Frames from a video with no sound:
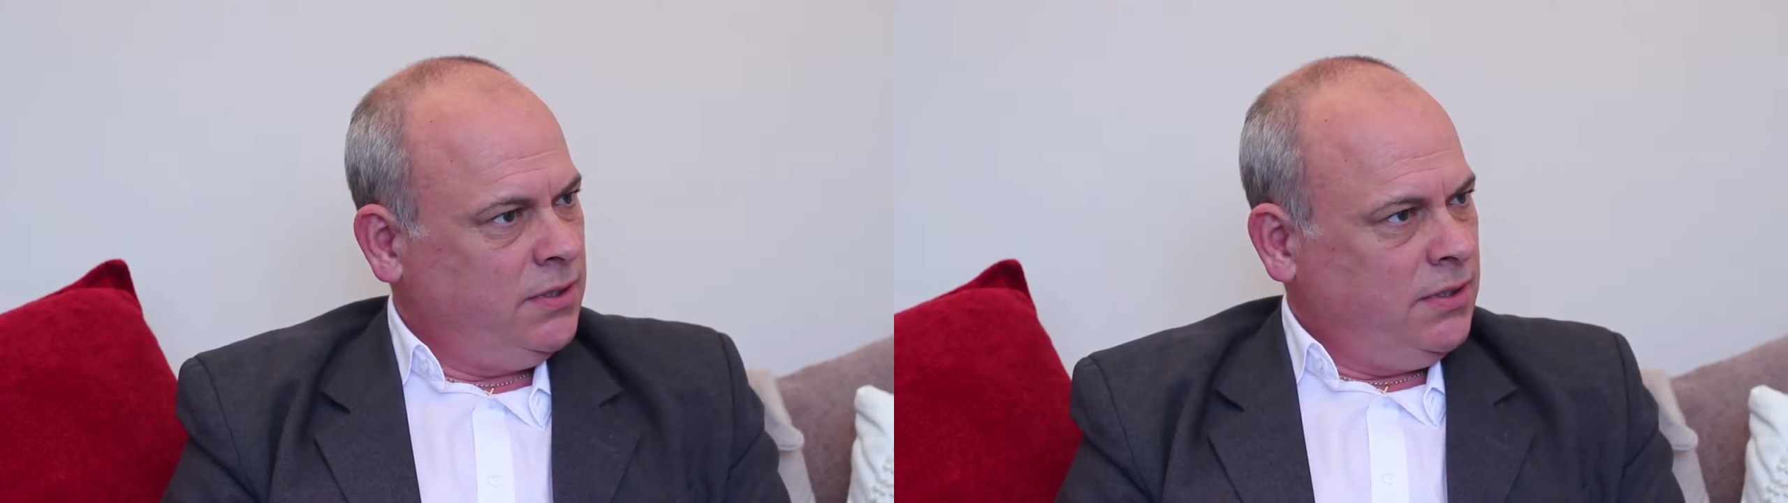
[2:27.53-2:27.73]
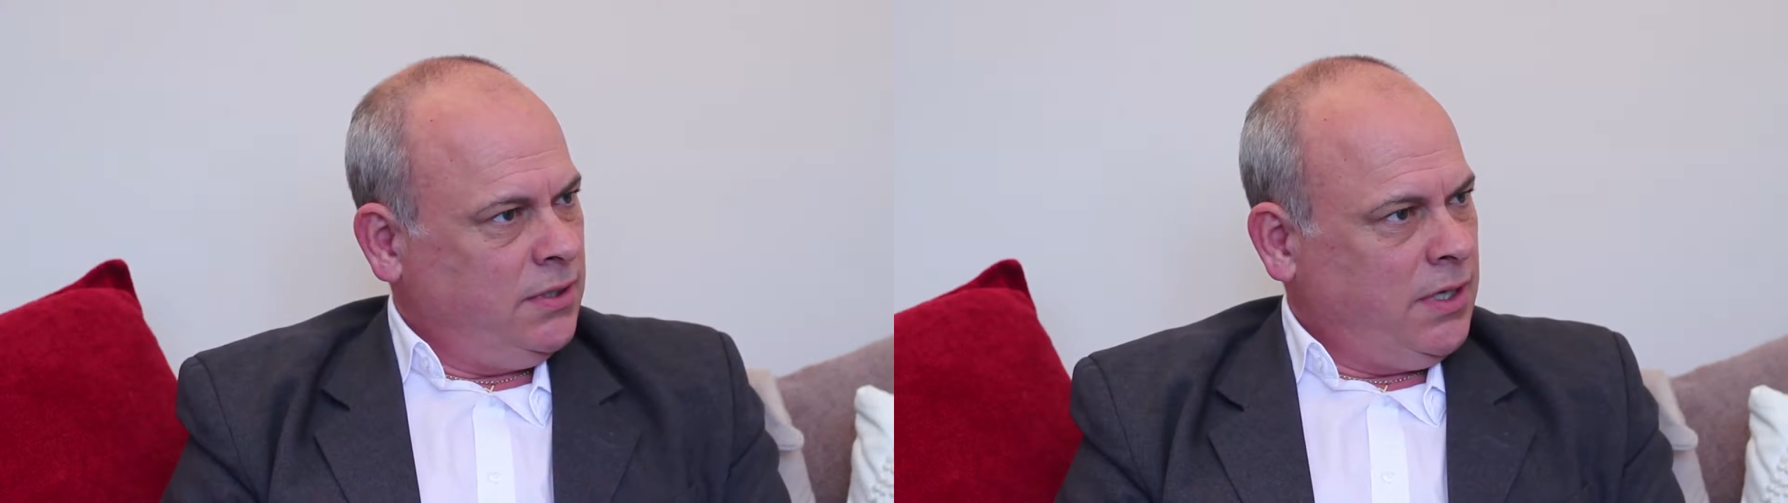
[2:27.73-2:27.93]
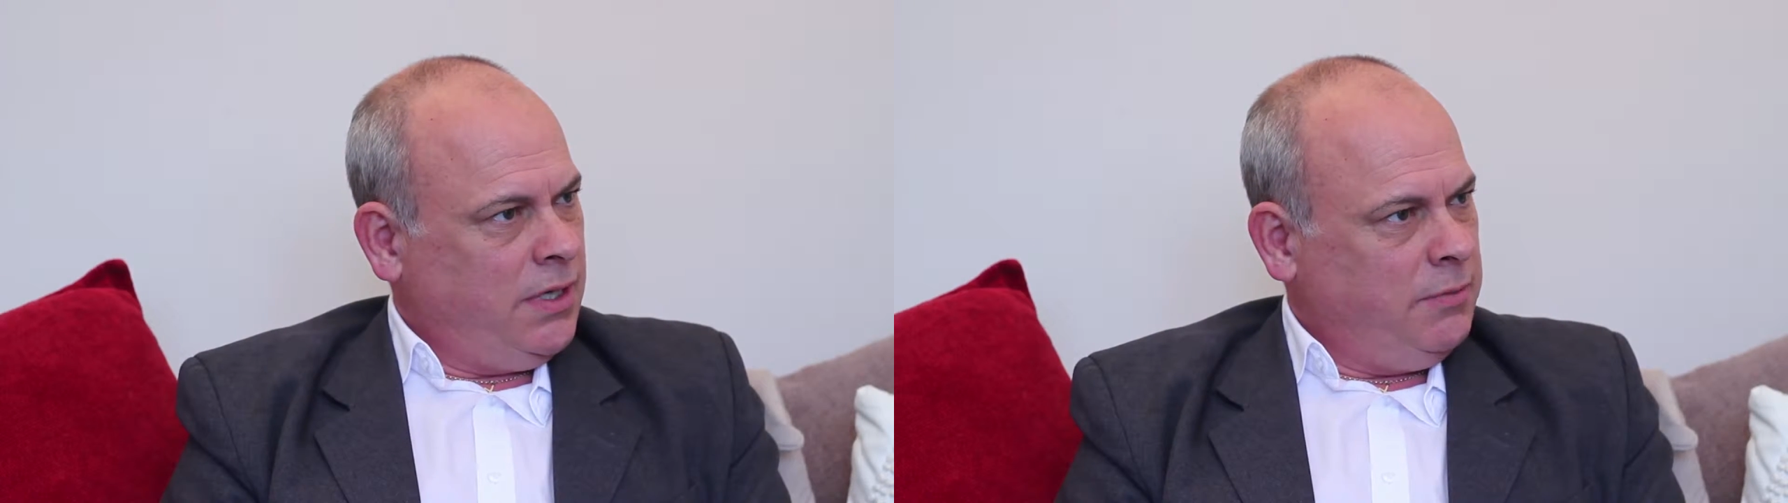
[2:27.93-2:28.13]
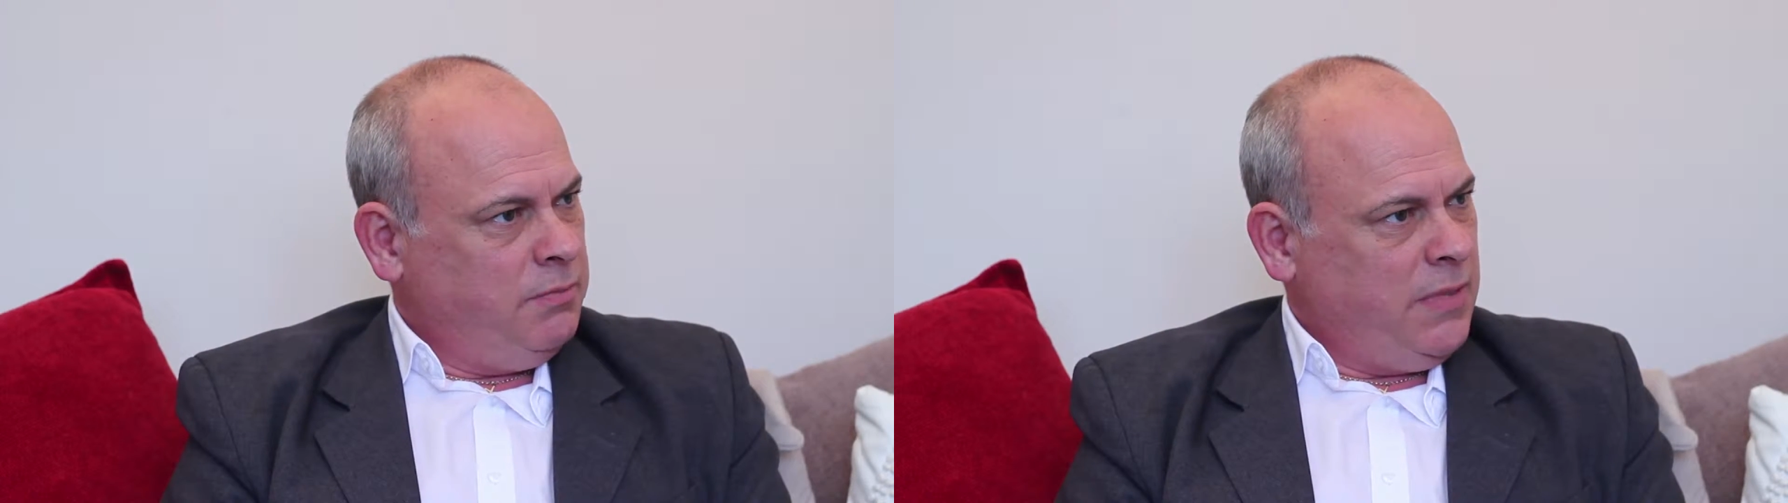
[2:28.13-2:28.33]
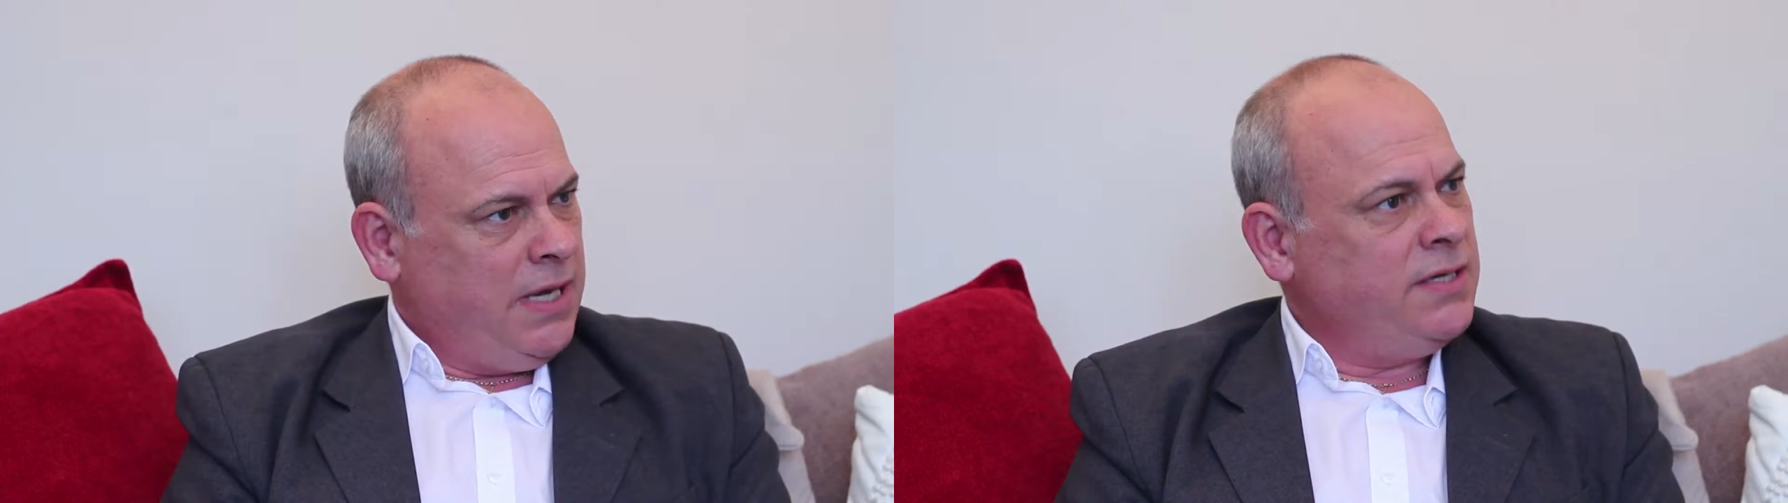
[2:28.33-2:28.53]

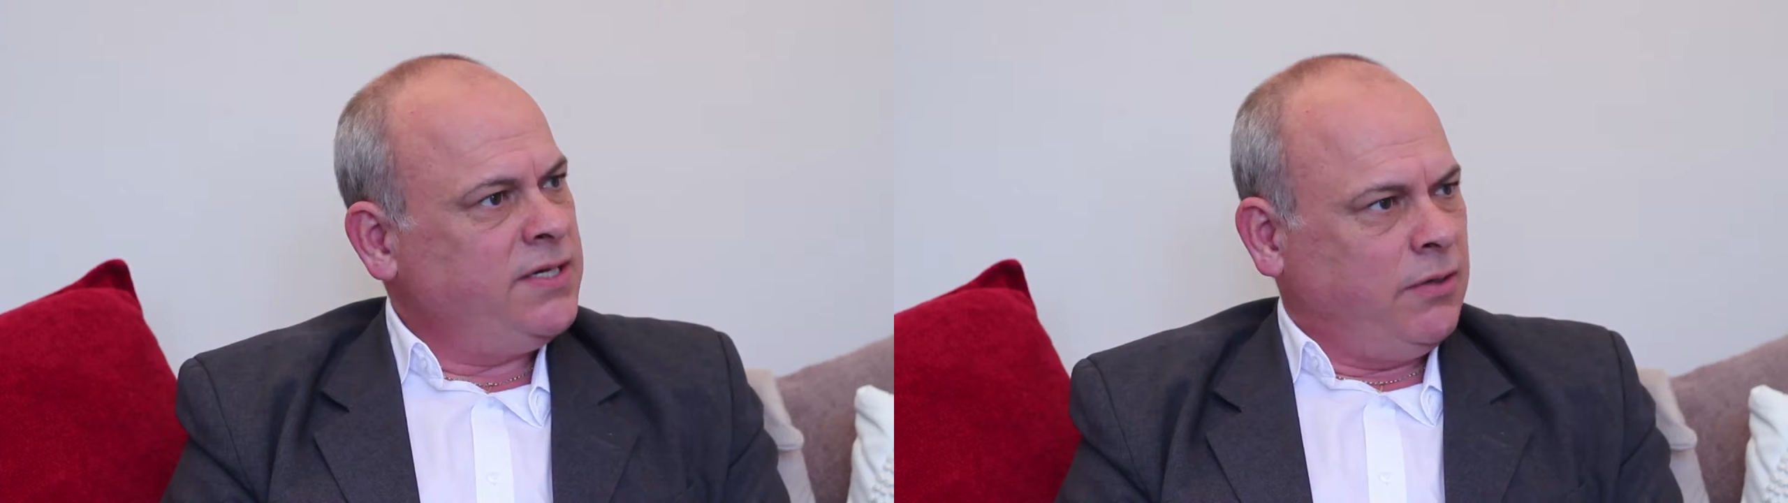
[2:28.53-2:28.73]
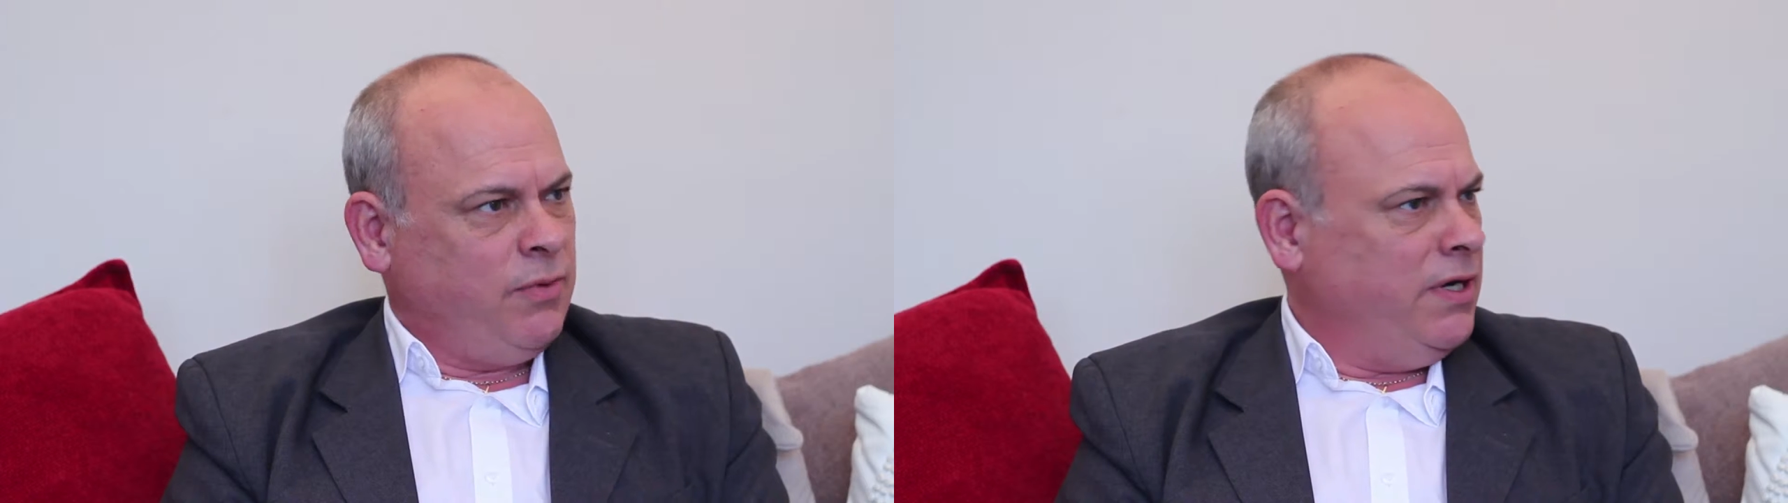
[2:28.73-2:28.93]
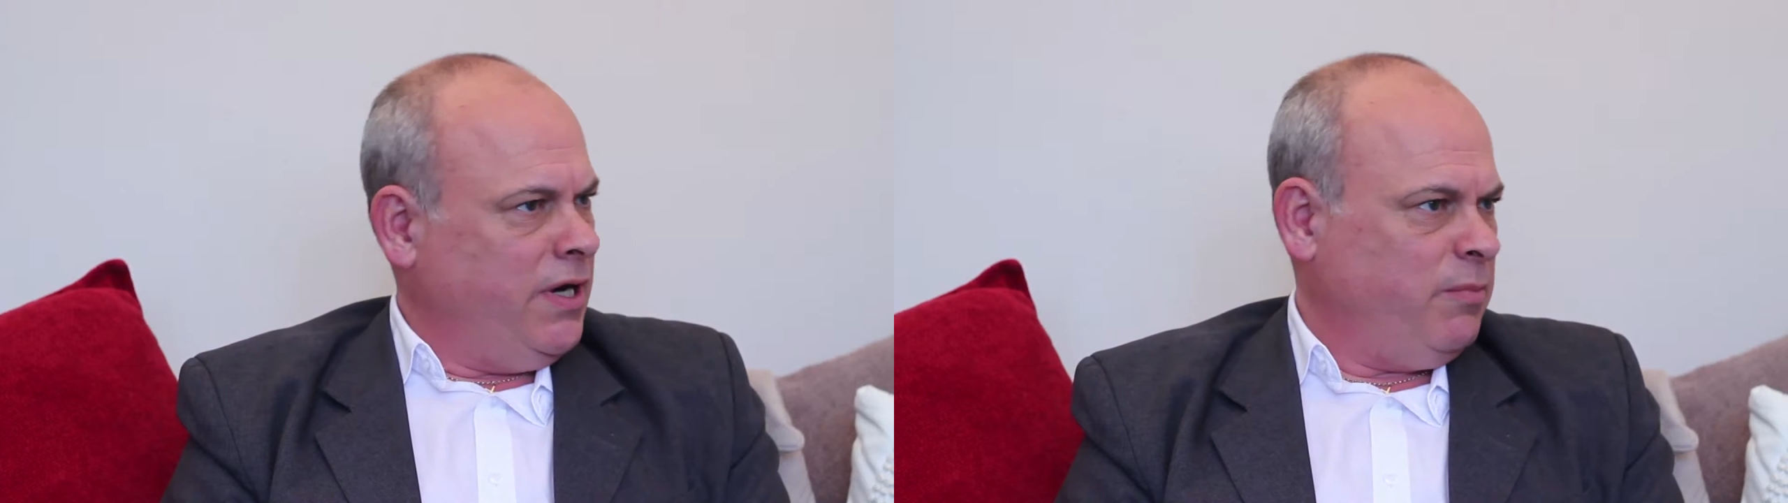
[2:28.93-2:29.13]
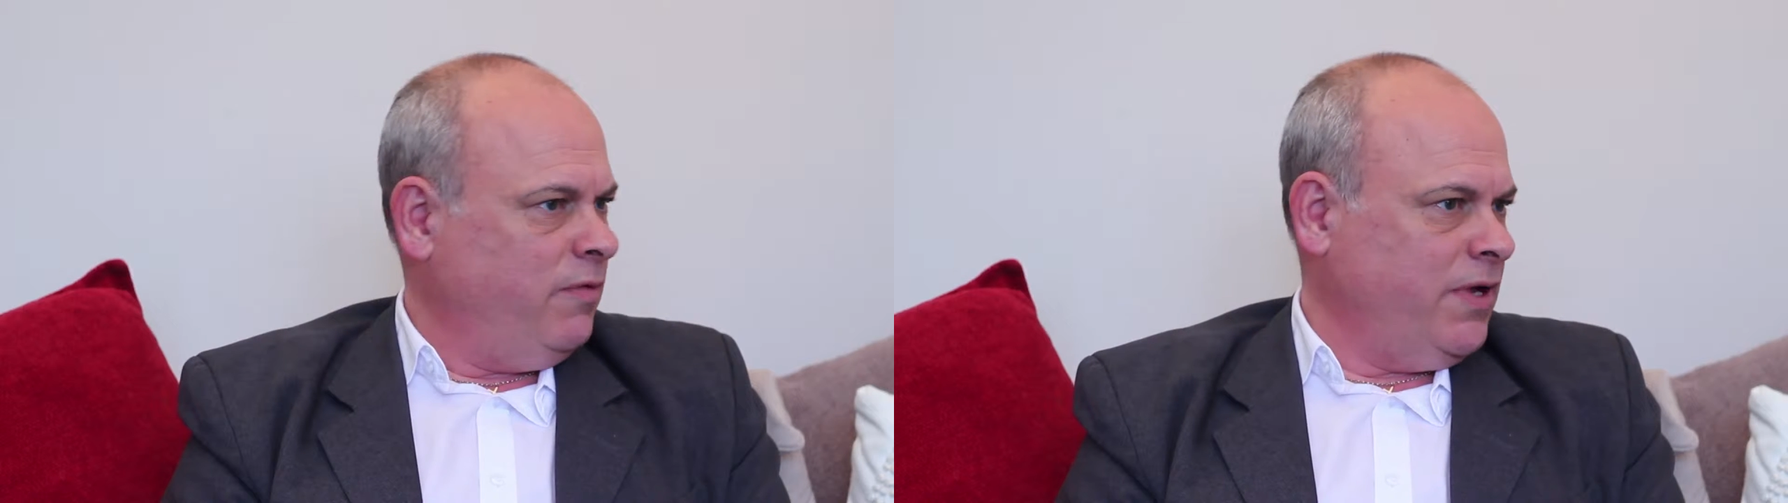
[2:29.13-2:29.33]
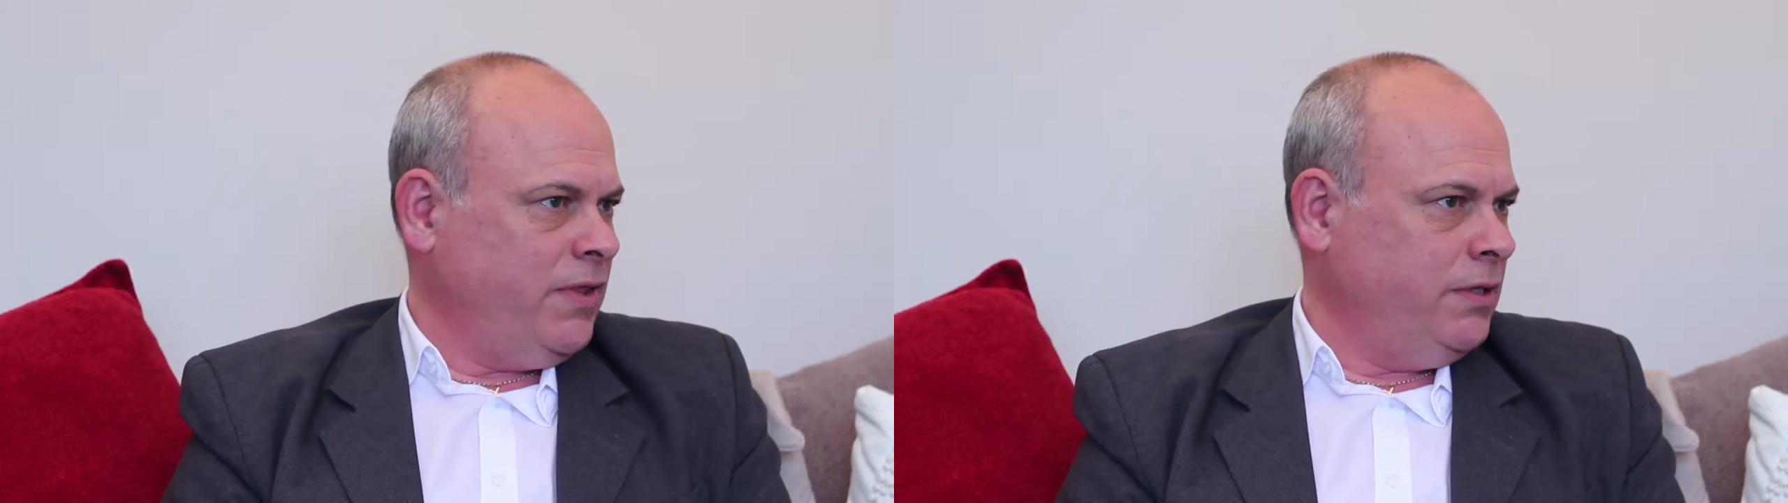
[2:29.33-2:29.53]
and dealt with a
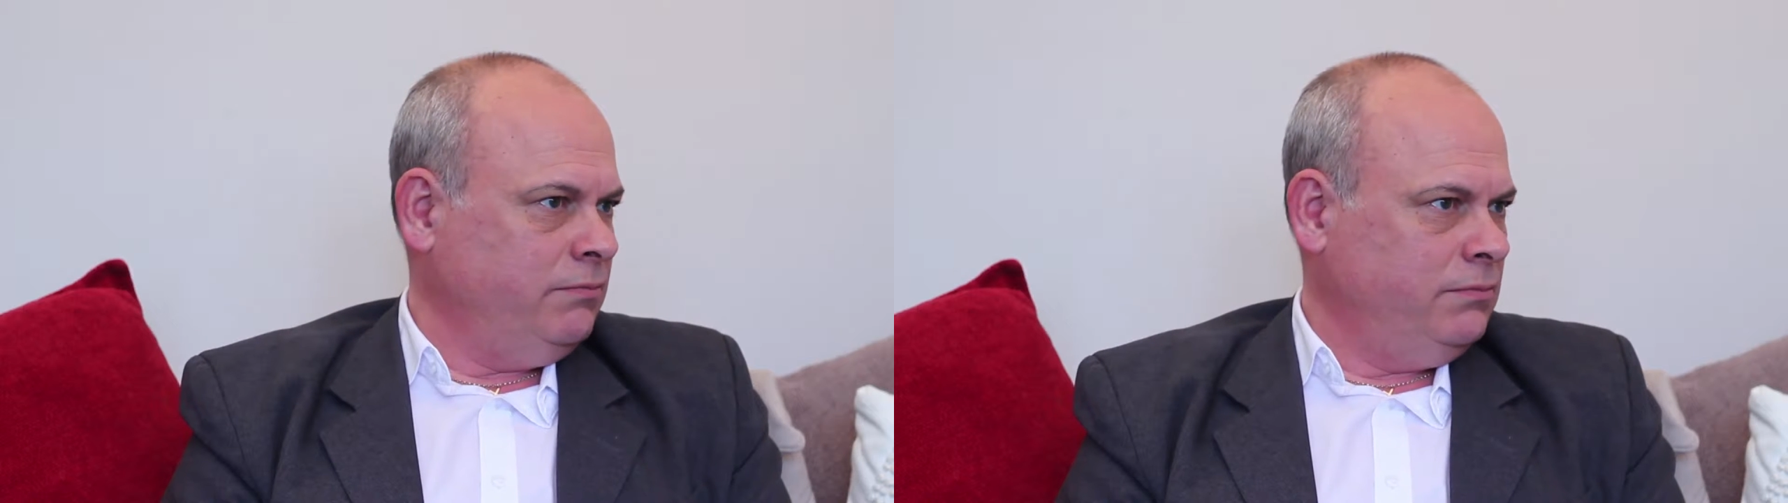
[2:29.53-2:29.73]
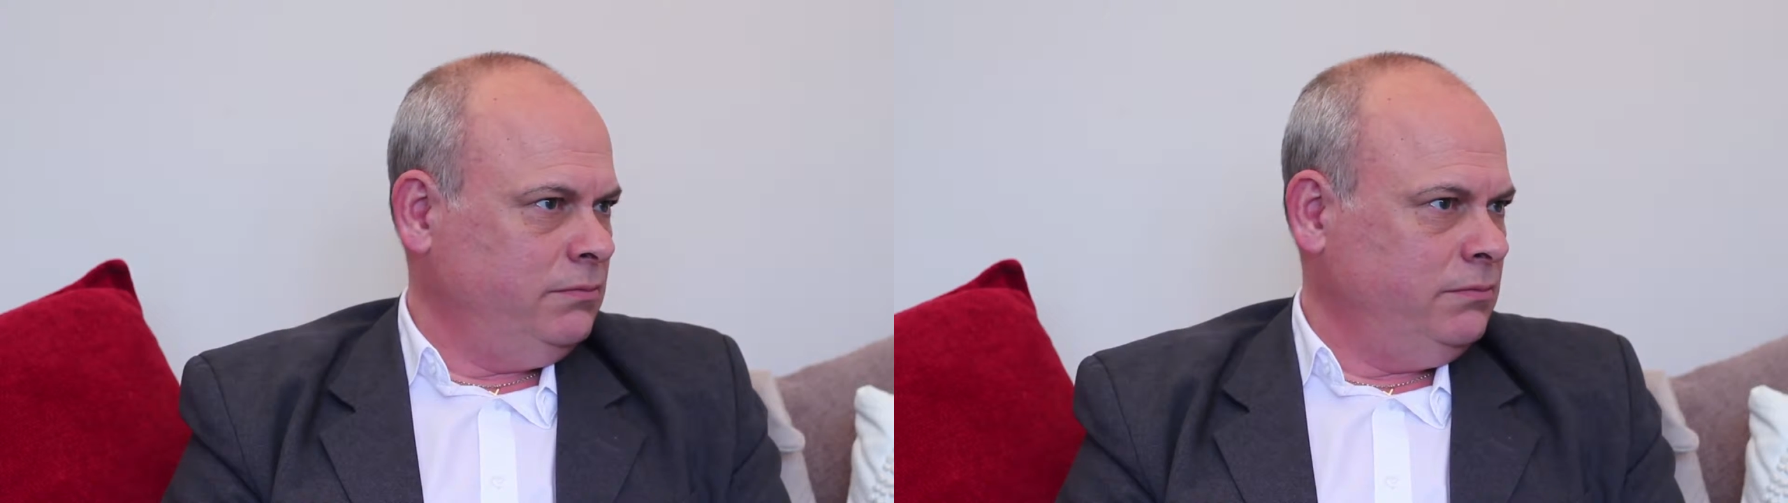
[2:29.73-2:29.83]
number of other